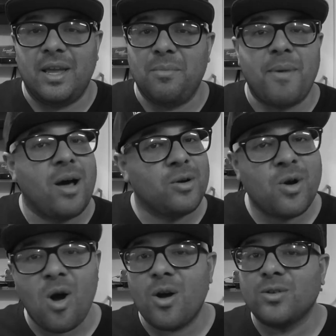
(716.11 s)
model
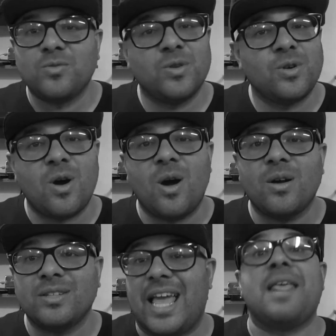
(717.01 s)
cars, real
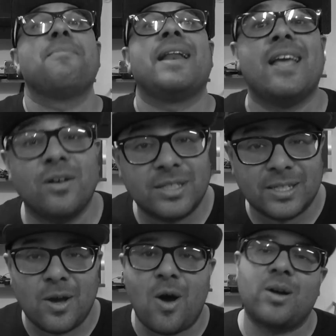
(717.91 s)
cars, anybody else's
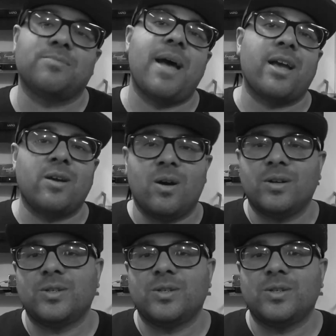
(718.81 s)
cars, my car.